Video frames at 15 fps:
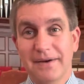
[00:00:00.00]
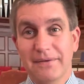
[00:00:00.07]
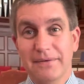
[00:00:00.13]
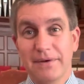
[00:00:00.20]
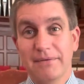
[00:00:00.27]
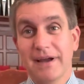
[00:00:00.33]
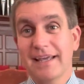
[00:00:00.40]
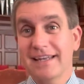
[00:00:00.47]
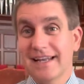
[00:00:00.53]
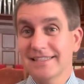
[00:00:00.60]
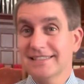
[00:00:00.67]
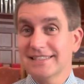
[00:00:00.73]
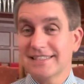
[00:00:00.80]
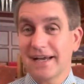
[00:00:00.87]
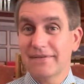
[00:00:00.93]
We recognize
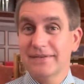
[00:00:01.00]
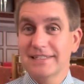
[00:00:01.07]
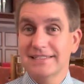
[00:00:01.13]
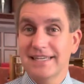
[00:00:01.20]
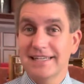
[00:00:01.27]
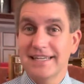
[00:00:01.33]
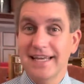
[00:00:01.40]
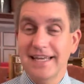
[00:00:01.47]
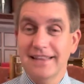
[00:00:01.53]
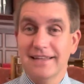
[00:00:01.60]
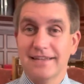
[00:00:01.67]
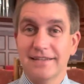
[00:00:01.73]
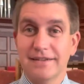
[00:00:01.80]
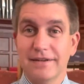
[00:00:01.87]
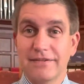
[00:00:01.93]
this coming Sunday,
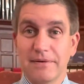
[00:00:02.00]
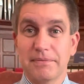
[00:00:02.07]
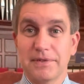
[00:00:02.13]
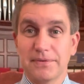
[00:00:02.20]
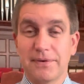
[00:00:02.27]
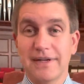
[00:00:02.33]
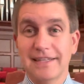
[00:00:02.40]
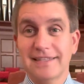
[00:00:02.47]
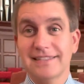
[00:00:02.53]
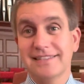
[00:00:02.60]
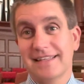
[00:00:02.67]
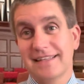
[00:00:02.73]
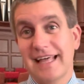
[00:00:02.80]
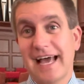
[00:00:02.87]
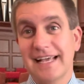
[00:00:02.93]
the November 20th, is
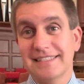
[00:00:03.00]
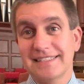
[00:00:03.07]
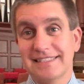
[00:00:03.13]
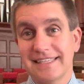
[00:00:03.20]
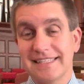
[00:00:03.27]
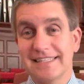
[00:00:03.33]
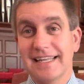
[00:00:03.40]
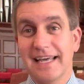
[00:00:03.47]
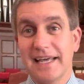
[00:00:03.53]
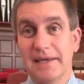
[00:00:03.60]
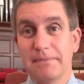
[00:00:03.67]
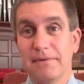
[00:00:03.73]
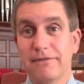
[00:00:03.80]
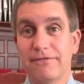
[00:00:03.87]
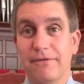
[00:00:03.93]
the last
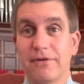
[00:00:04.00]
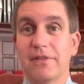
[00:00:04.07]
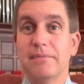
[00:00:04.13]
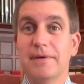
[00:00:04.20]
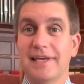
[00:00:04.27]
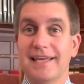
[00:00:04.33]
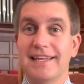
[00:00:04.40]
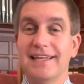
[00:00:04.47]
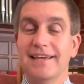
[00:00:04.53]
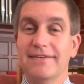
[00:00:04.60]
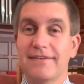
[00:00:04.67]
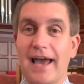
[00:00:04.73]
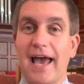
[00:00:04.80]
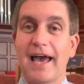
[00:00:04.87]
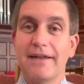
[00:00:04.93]
Sunday before the beginning
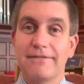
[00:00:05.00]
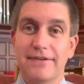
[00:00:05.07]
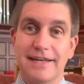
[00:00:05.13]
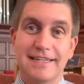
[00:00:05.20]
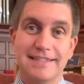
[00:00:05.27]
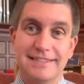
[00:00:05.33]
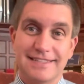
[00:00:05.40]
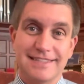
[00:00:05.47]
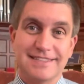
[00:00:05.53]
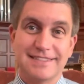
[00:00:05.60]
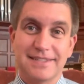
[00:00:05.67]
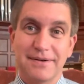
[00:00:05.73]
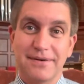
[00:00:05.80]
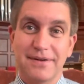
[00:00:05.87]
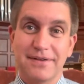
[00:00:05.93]
of Advent. And
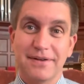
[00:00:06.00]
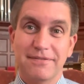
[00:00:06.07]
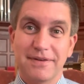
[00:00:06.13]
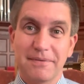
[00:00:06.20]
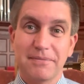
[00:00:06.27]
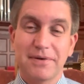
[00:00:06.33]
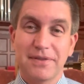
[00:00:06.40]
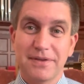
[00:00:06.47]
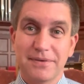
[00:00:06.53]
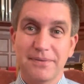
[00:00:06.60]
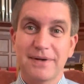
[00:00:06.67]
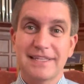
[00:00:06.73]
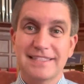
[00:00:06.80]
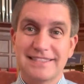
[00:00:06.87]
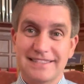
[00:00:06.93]
so on November the
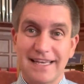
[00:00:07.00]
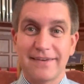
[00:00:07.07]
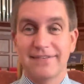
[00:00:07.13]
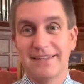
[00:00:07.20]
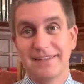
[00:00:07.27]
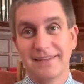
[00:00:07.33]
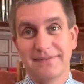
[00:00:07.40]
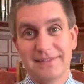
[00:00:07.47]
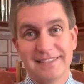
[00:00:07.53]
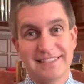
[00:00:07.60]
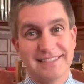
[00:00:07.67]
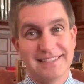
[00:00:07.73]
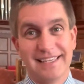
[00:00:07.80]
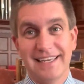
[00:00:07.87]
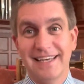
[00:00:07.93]
27th, which
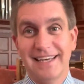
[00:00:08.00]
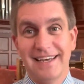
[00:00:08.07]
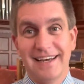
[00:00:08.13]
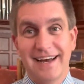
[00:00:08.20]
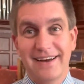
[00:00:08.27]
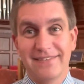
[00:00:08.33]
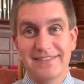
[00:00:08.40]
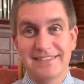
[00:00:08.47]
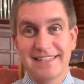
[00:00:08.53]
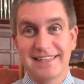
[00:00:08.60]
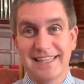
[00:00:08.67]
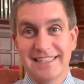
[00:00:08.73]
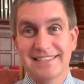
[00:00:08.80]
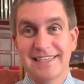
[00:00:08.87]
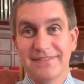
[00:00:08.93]
is obviously
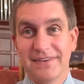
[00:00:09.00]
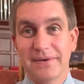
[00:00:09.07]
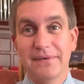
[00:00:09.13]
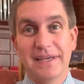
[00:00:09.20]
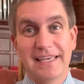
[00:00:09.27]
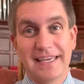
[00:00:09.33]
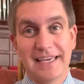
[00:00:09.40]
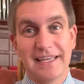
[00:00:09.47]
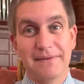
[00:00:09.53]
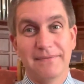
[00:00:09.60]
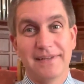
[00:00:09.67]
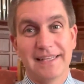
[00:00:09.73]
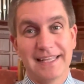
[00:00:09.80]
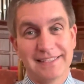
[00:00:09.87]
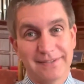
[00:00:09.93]
Thanksgiving weekend,
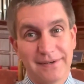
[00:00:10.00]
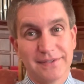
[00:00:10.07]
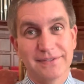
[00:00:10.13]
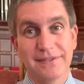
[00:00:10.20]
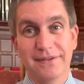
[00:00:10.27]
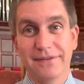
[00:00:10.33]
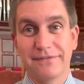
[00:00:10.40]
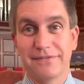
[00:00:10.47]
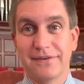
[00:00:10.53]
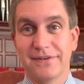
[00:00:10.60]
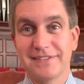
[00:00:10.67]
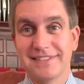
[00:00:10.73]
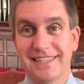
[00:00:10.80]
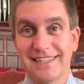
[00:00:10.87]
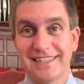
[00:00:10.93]
but that's also the
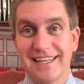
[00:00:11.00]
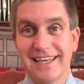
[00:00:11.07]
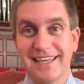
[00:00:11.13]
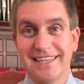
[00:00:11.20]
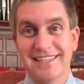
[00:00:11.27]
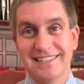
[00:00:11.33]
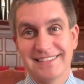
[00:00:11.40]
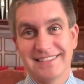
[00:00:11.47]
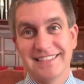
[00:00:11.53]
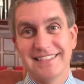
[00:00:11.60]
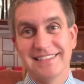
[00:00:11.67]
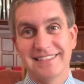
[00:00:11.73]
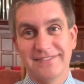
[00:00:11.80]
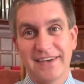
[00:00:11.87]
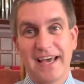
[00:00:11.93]
first Sunday in the
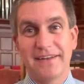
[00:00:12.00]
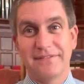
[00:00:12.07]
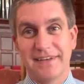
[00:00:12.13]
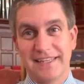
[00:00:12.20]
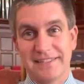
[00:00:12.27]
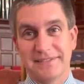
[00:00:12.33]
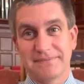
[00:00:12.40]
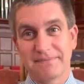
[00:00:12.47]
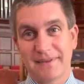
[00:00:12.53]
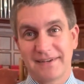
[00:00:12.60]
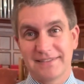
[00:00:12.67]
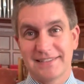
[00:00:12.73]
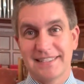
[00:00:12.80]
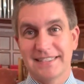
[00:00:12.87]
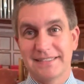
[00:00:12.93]
season of Advent, our
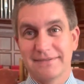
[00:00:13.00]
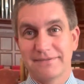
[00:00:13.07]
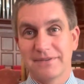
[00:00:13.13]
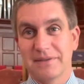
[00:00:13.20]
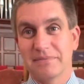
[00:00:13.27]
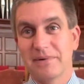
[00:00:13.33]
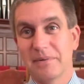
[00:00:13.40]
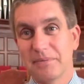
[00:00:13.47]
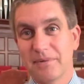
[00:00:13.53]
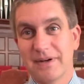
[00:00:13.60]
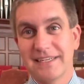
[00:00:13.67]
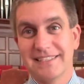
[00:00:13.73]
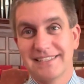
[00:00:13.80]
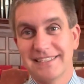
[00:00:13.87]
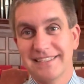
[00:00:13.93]
season for the
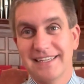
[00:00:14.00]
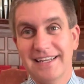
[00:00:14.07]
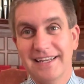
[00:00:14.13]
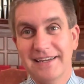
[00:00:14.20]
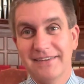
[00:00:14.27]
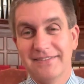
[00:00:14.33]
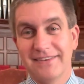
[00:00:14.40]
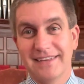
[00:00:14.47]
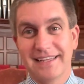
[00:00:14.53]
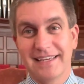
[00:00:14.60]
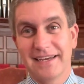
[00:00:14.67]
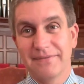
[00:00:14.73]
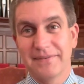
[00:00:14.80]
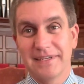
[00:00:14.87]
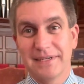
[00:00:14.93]
preparation for the
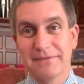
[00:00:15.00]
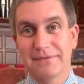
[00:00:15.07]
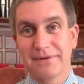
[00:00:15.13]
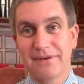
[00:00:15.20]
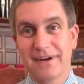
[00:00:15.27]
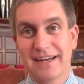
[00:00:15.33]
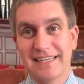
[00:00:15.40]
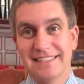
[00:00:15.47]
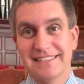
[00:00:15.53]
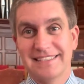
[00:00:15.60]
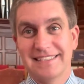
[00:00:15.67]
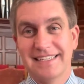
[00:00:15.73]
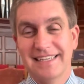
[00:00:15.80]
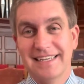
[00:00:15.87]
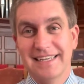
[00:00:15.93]
coming of
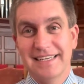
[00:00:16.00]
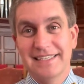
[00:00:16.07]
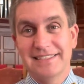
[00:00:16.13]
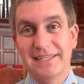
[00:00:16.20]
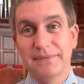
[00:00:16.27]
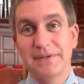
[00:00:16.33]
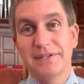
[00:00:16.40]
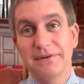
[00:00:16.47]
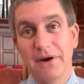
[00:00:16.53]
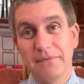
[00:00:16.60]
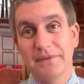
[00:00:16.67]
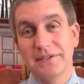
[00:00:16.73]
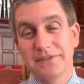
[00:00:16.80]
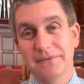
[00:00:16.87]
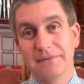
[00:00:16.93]
Christ. So we do hope
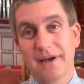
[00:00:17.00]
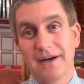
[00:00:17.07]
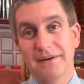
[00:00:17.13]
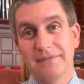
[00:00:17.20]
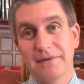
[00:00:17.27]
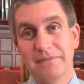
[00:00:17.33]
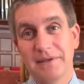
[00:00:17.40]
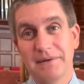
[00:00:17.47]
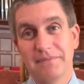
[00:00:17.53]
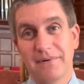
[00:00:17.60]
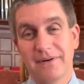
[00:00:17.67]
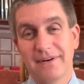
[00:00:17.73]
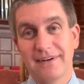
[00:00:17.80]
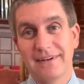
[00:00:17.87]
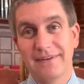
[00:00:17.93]
that you'll come and be a
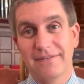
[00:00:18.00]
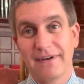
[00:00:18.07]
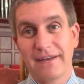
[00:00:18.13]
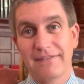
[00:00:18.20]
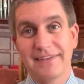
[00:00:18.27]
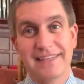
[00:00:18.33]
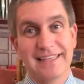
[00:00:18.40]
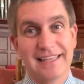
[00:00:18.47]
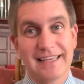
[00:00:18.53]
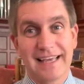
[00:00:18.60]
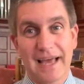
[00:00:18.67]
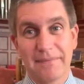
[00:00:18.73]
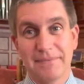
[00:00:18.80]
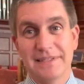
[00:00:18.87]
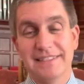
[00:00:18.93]
part of everything that
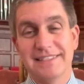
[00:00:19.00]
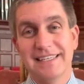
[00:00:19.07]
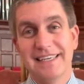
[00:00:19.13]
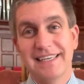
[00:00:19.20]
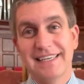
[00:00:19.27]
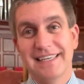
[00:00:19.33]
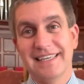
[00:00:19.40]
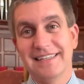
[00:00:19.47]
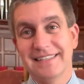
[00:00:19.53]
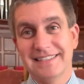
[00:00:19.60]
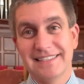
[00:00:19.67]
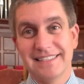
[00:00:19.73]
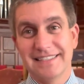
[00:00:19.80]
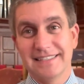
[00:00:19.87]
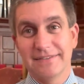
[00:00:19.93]
happens in the
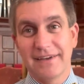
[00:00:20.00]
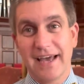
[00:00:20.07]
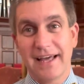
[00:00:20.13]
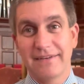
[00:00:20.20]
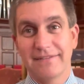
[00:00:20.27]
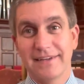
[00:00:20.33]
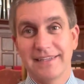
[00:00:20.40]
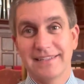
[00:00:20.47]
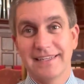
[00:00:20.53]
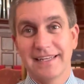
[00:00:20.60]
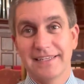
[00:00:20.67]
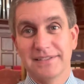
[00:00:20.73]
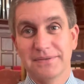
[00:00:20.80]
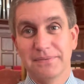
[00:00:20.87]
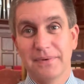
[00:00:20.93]
season of Advent
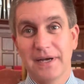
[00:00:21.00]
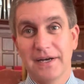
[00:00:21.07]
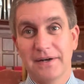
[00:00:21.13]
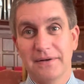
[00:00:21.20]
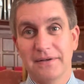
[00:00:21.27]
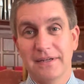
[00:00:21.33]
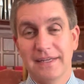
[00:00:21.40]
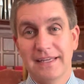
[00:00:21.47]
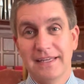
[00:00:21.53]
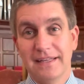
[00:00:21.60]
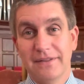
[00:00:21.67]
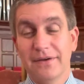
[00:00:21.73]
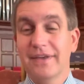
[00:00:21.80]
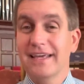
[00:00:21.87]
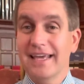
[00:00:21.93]
as well.
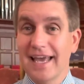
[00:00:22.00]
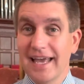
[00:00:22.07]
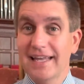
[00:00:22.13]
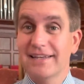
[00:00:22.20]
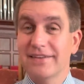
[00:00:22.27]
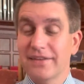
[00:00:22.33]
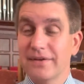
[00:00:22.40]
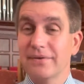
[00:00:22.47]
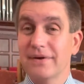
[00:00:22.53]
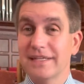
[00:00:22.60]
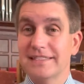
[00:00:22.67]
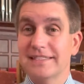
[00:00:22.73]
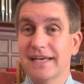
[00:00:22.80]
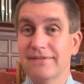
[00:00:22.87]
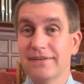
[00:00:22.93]
Looking ahead to the
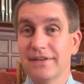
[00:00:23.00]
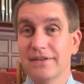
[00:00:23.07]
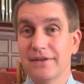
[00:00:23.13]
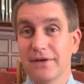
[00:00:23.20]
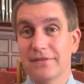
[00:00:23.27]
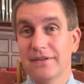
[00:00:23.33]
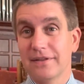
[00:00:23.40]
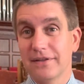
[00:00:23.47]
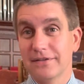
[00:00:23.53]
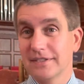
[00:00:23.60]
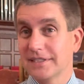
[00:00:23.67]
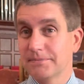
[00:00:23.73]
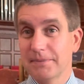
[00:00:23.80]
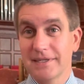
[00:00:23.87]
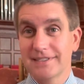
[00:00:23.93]
27th, note that there's a
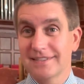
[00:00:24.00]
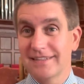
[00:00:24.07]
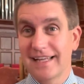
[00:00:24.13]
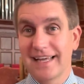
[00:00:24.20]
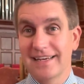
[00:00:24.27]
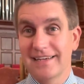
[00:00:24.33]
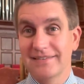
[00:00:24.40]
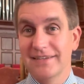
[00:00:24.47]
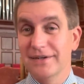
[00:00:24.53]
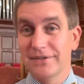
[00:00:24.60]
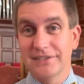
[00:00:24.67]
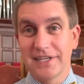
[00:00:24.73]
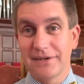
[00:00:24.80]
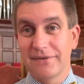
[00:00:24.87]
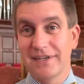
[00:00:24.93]
special
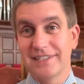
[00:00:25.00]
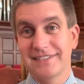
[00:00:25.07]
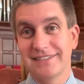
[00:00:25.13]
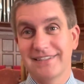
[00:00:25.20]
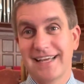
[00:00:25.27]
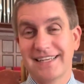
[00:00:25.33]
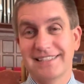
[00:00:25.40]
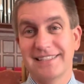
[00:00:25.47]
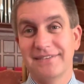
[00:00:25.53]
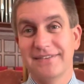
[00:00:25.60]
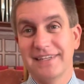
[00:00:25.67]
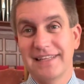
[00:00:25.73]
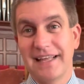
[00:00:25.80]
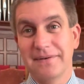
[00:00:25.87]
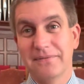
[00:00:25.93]
intergenerational
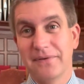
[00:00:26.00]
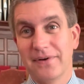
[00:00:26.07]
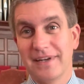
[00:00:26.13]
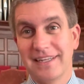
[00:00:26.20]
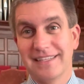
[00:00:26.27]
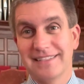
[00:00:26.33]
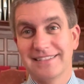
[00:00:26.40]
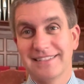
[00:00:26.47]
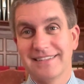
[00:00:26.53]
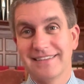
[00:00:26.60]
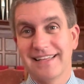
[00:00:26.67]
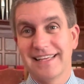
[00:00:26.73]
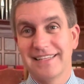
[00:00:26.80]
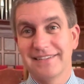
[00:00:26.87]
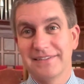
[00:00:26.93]
activity that morning so
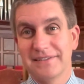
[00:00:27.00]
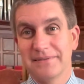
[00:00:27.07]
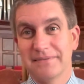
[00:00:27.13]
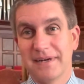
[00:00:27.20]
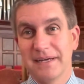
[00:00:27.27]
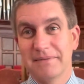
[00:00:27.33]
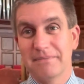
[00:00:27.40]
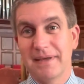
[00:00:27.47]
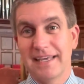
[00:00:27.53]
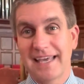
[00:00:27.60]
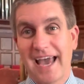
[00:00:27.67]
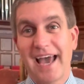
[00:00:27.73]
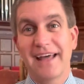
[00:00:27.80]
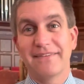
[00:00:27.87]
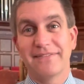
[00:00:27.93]
that you might make
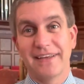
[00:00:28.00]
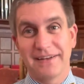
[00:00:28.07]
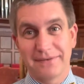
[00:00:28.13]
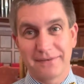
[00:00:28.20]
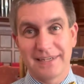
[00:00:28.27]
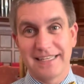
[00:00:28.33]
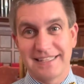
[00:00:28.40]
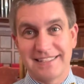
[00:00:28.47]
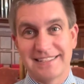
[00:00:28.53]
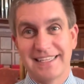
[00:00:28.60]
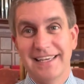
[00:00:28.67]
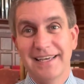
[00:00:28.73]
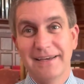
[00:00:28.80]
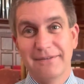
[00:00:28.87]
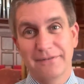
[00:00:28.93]
Advent wreaths
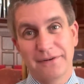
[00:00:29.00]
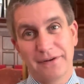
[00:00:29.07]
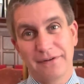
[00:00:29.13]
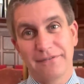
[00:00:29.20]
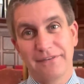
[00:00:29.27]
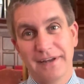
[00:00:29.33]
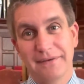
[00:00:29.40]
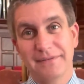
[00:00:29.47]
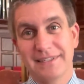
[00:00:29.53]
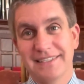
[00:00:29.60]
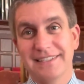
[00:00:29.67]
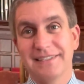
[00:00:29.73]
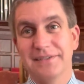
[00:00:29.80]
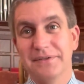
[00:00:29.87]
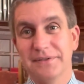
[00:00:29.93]
for your family
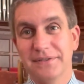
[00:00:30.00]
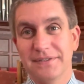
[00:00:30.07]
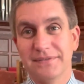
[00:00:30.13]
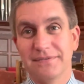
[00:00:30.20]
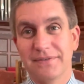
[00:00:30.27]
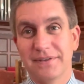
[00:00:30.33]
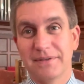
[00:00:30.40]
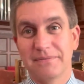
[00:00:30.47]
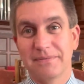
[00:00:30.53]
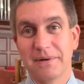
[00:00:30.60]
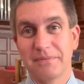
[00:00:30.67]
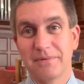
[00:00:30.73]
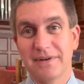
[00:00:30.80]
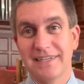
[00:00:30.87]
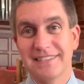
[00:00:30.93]
to use for the
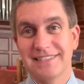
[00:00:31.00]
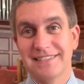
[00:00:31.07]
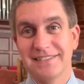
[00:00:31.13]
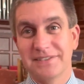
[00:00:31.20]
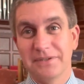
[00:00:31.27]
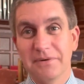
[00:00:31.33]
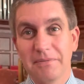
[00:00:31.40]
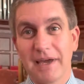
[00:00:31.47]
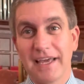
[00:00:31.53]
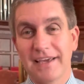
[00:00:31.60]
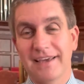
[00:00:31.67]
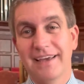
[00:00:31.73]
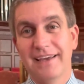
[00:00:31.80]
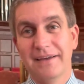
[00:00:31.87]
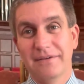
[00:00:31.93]
preparations you'll
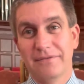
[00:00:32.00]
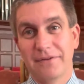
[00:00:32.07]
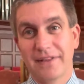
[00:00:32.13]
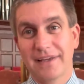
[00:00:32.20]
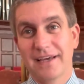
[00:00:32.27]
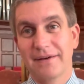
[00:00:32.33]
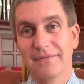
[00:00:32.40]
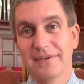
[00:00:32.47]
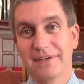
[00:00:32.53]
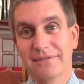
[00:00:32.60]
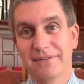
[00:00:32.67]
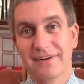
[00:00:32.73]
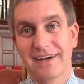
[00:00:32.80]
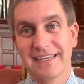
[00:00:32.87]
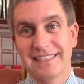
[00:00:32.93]
make for the coming
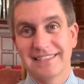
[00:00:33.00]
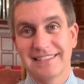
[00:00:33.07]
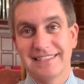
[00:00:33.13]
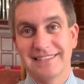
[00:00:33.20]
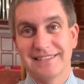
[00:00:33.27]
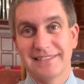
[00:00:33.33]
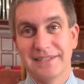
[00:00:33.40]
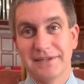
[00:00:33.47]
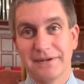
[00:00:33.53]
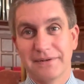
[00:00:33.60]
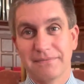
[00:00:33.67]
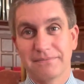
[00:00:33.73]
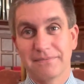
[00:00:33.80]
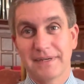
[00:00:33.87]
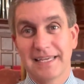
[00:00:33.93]
of Christ this
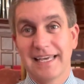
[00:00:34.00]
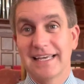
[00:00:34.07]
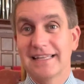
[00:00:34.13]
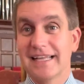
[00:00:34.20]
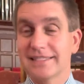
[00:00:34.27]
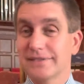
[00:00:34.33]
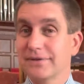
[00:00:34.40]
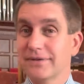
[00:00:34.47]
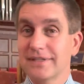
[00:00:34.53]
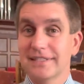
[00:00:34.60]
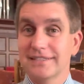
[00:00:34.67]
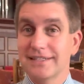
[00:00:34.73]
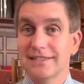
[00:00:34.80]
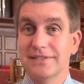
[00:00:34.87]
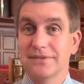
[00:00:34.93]
year. Again, that's during the
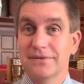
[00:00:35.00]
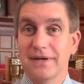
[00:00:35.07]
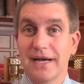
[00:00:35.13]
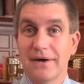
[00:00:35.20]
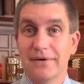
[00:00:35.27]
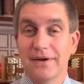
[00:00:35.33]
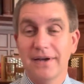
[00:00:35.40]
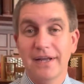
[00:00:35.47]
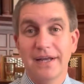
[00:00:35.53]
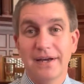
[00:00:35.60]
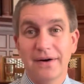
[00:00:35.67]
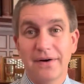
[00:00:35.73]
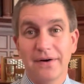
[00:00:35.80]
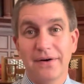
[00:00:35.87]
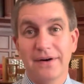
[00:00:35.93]
Sunday school hour
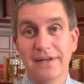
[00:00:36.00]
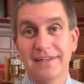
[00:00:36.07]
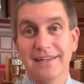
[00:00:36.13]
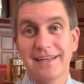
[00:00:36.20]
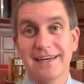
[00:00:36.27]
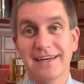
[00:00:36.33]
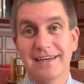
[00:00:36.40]
on